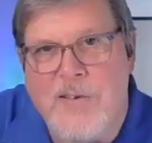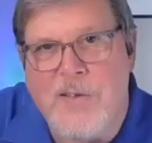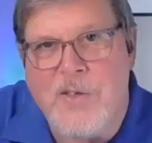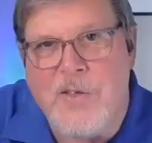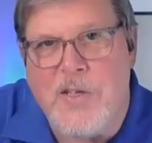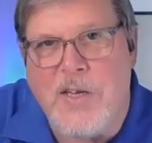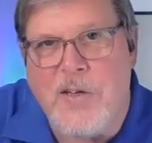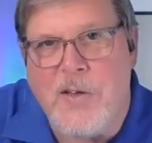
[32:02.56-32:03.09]

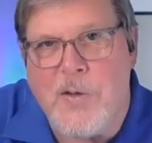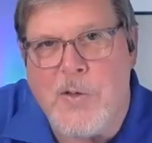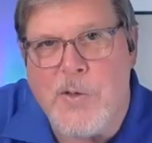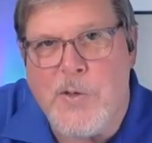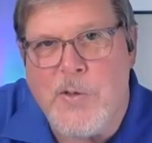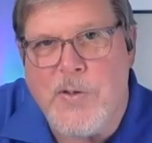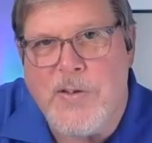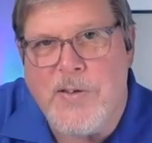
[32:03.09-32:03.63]

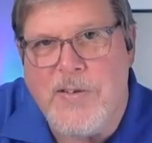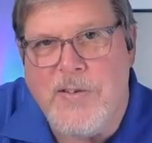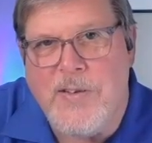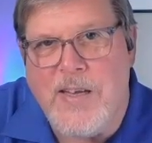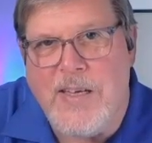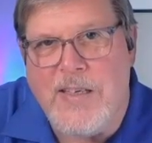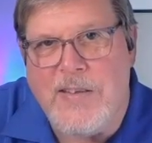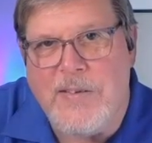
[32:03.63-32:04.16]
stickers
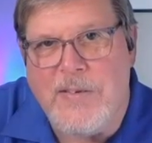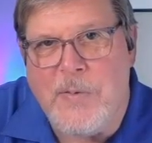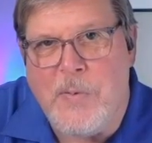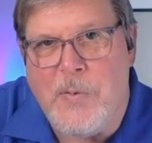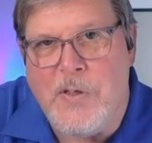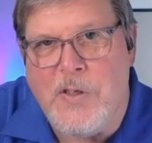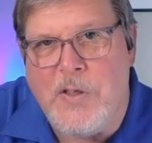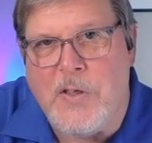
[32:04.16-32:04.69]
that
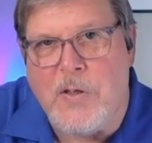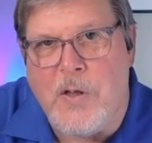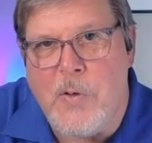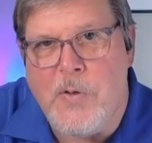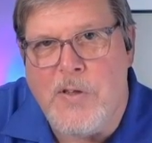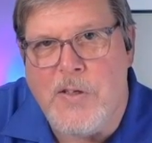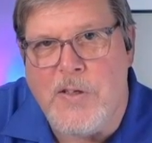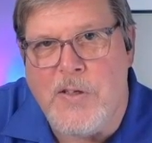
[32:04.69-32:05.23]
would
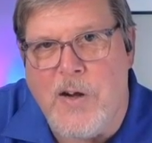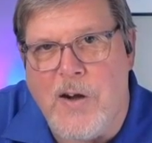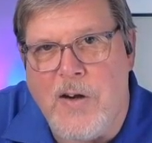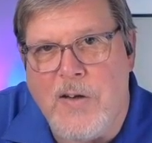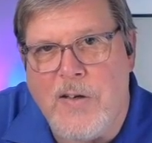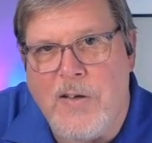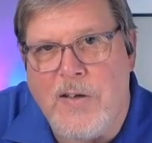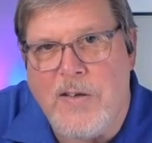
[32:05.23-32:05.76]
glow in the
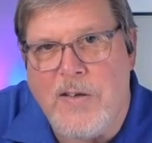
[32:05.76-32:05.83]
dark?